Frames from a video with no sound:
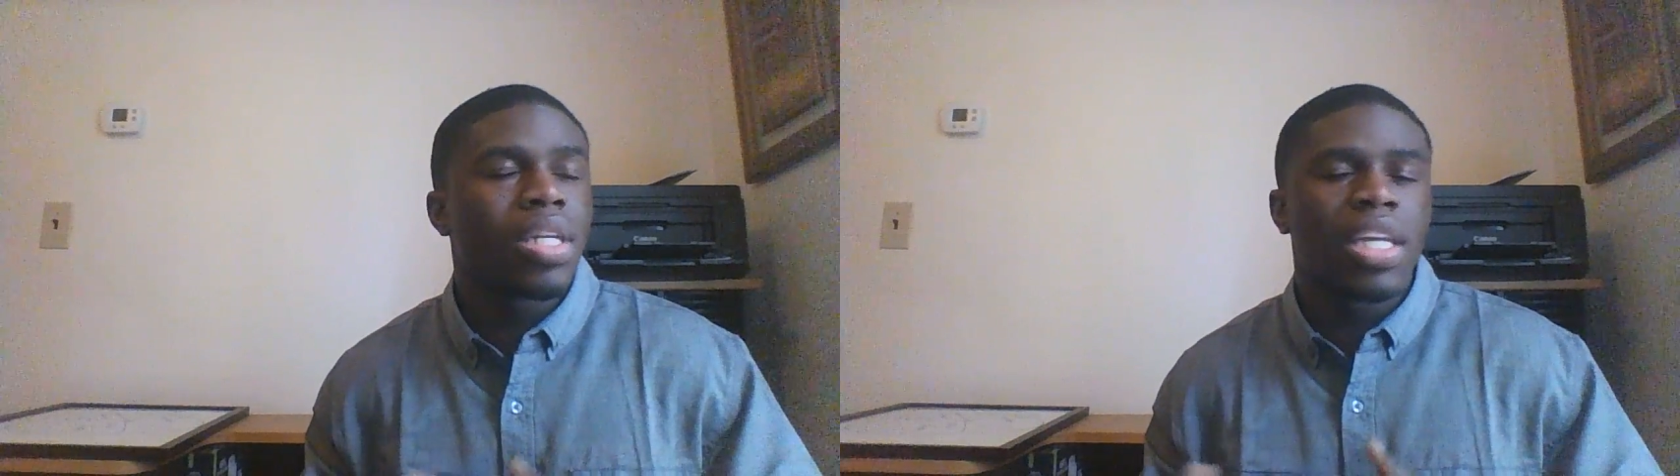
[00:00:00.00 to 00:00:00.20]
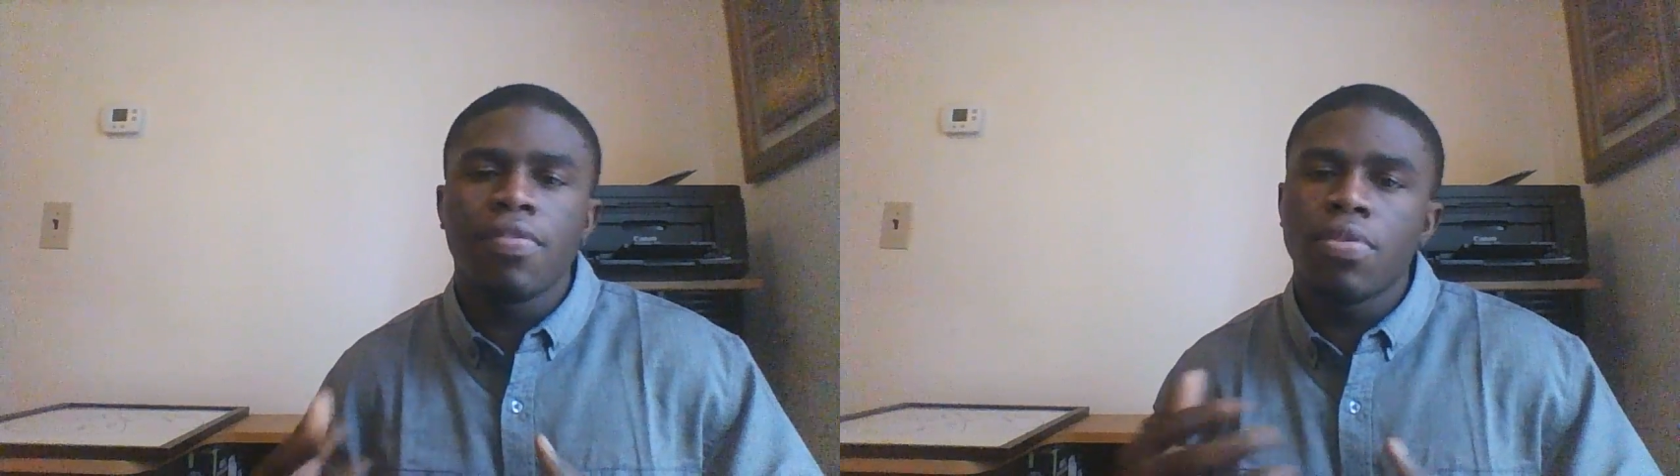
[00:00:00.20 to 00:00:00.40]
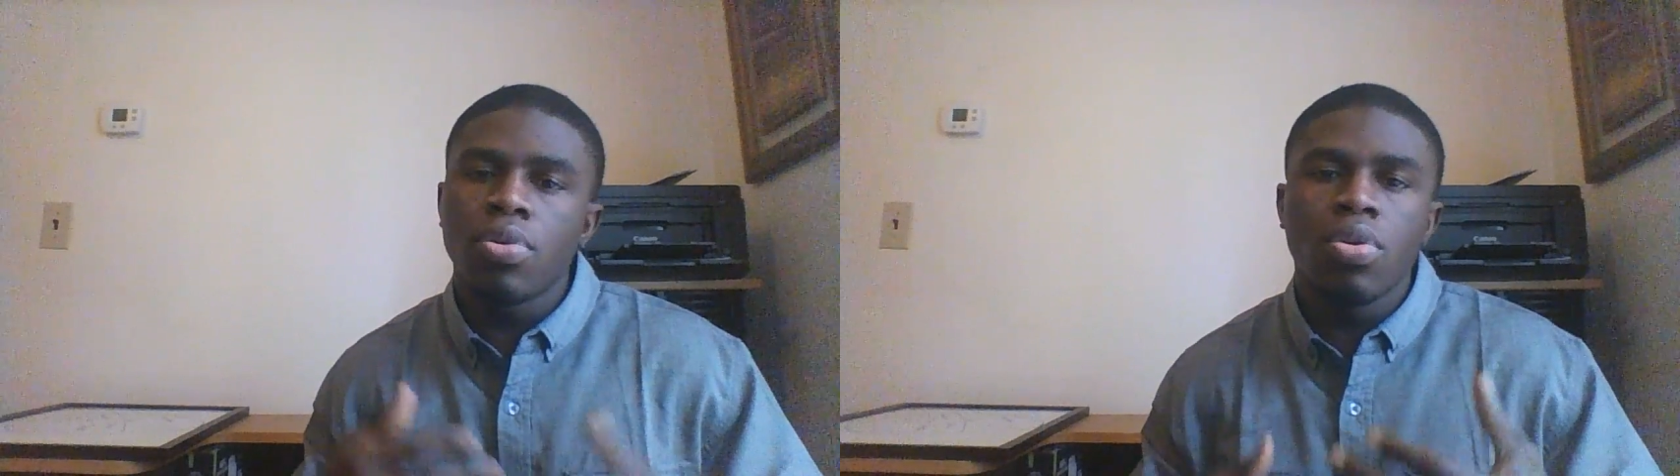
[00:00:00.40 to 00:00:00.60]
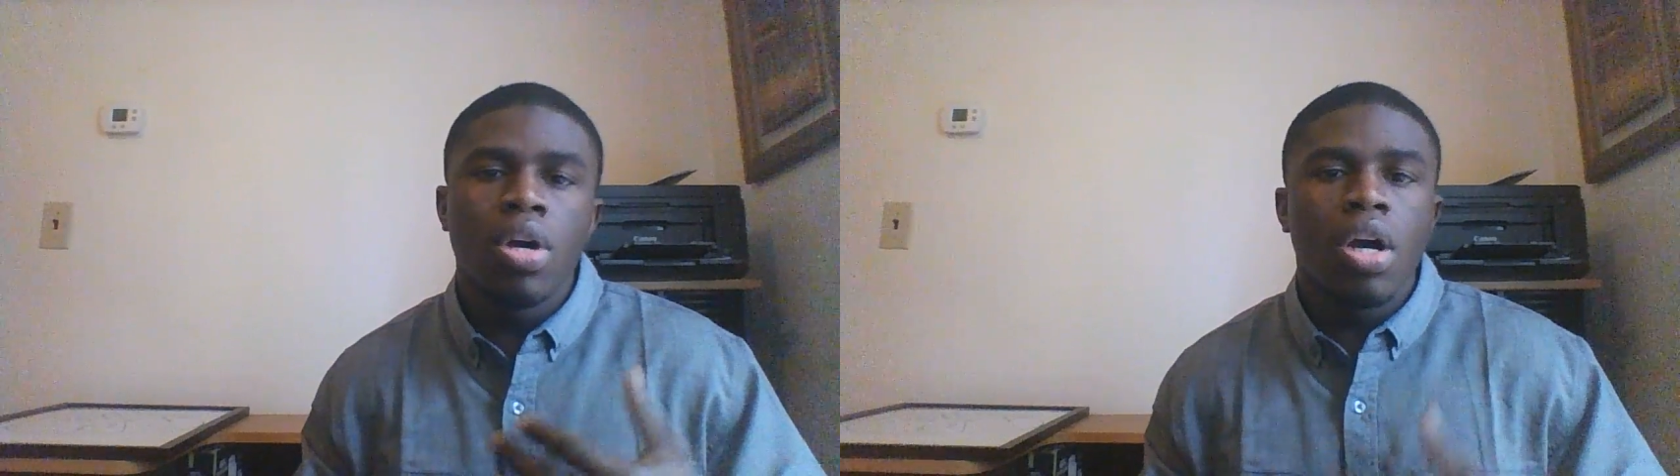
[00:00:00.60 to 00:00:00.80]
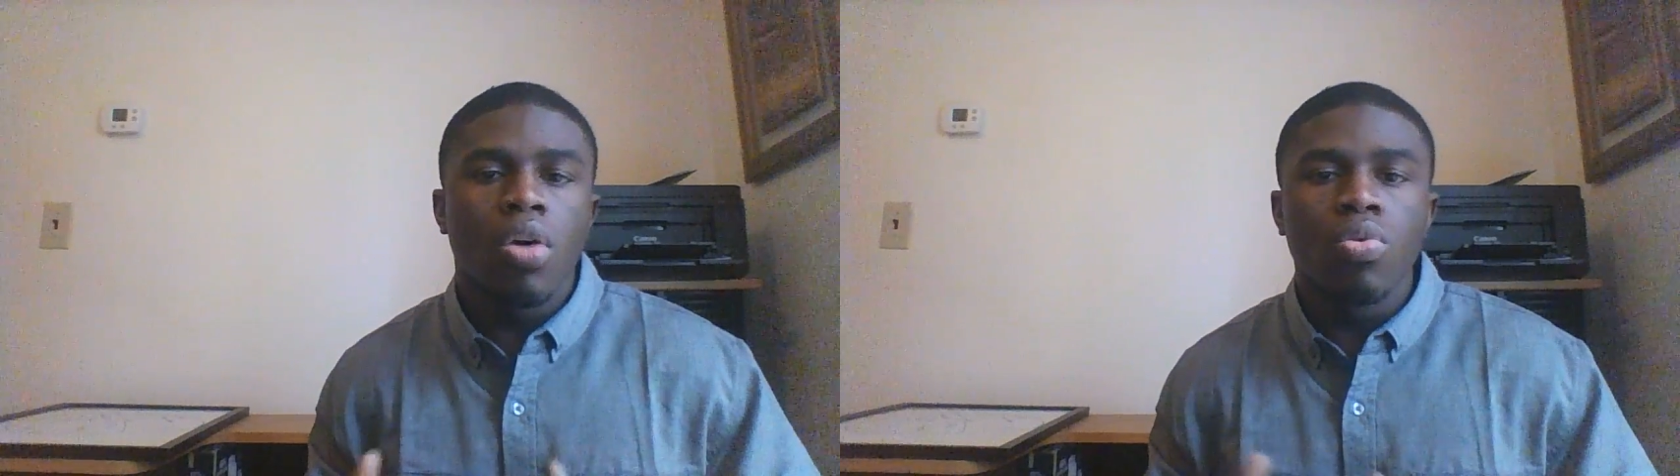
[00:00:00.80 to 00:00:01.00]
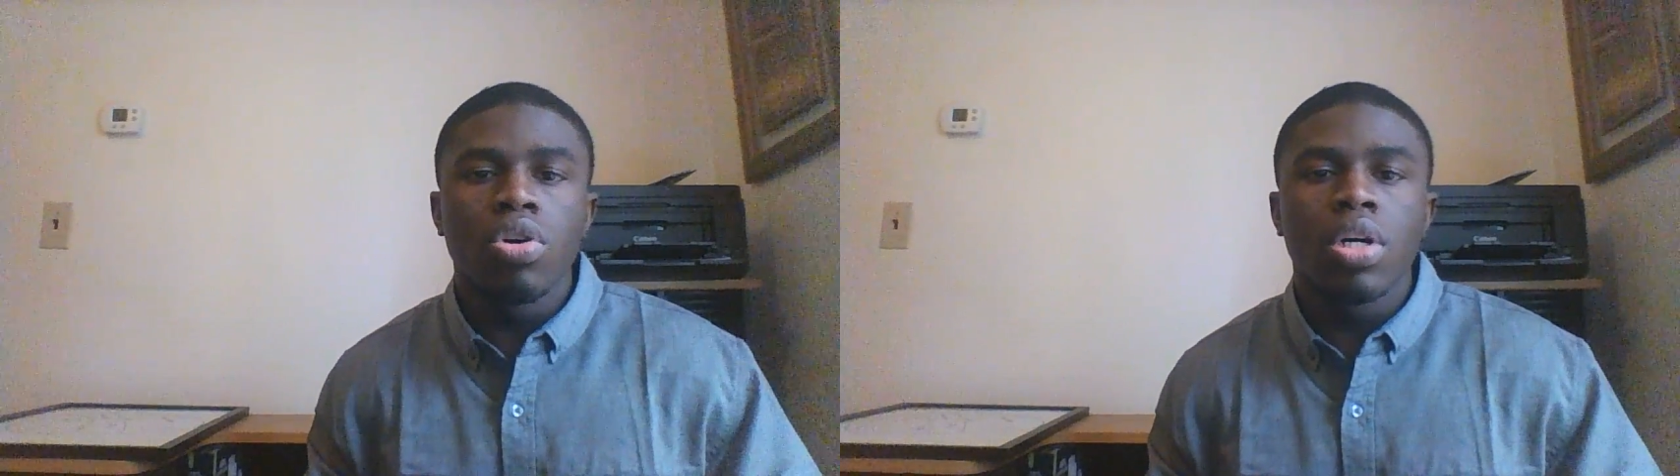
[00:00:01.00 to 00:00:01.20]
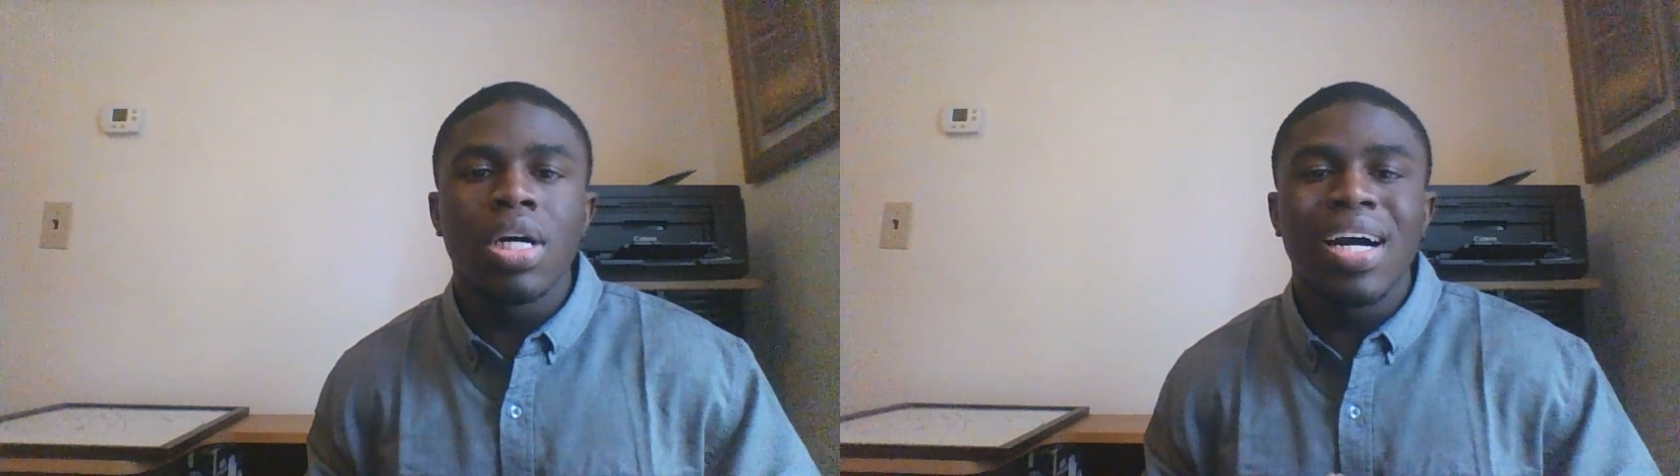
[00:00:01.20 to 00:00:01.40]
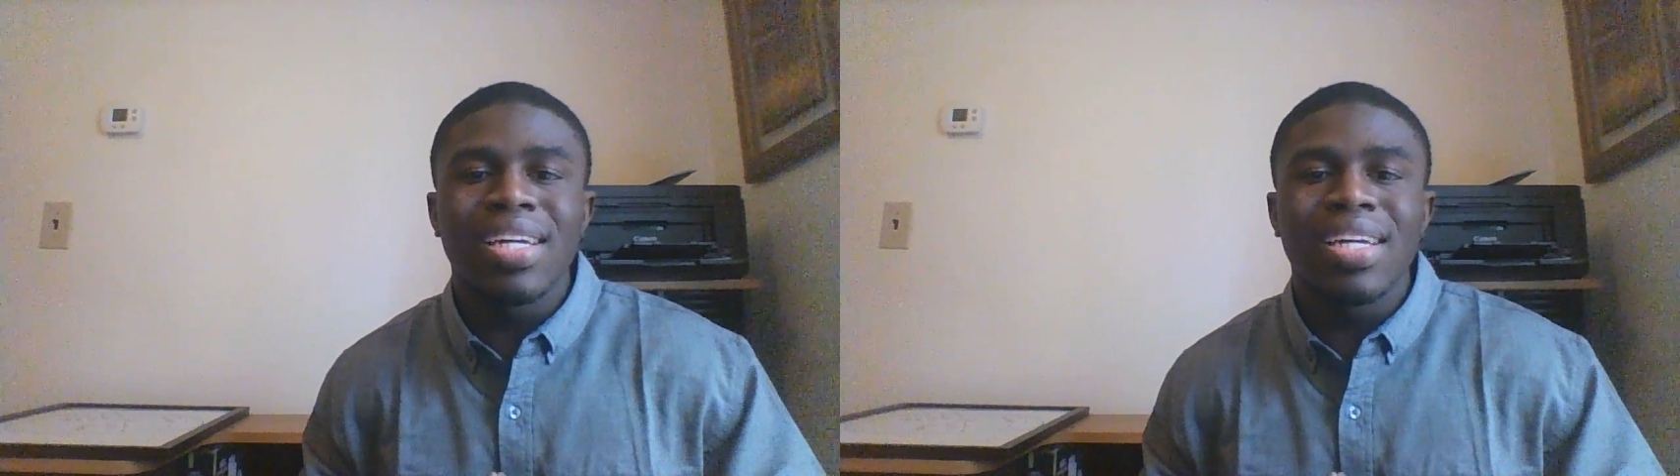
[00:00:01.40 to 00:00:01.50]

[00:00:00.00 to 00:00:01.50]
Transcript: It'll give you a real good